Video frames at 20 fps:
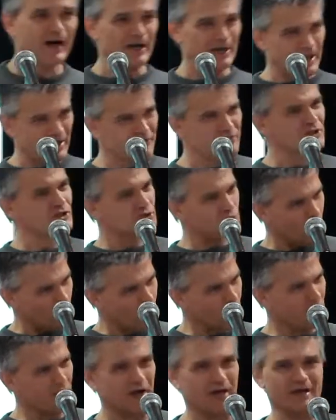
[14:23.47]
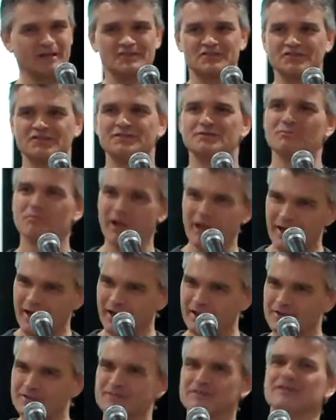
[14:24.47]
I like things organized,
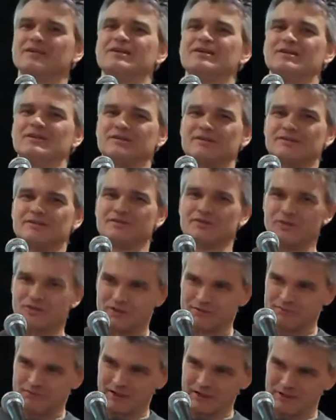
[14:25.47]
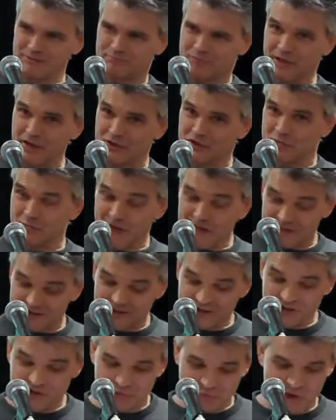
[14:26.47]
planned, you know, and make, to make
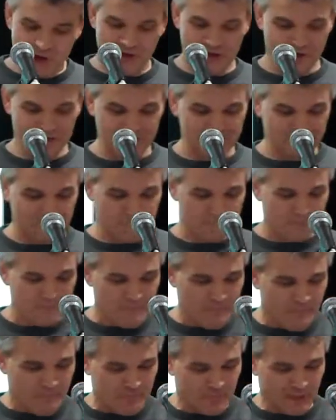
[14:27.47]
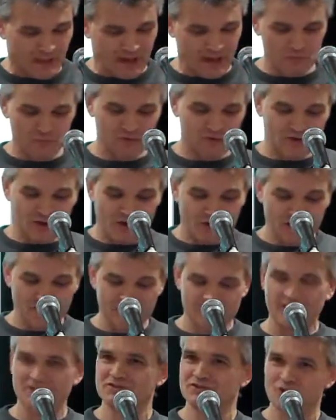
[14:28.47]
things work. And with God,
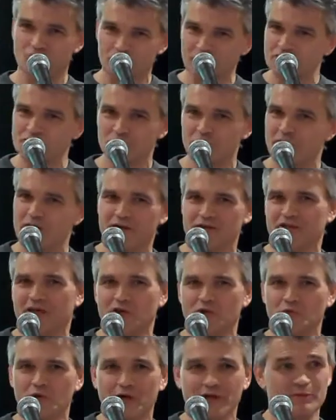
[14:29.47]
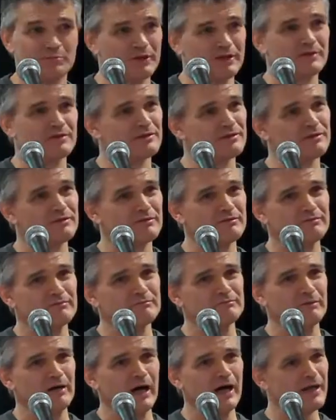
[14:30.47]
it doesn't always work that way, but
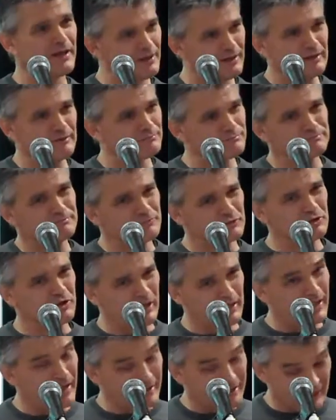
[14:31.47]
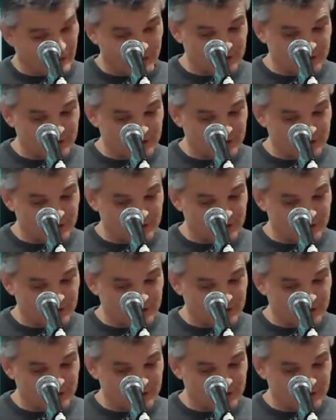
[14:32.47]
I, you know, I, like,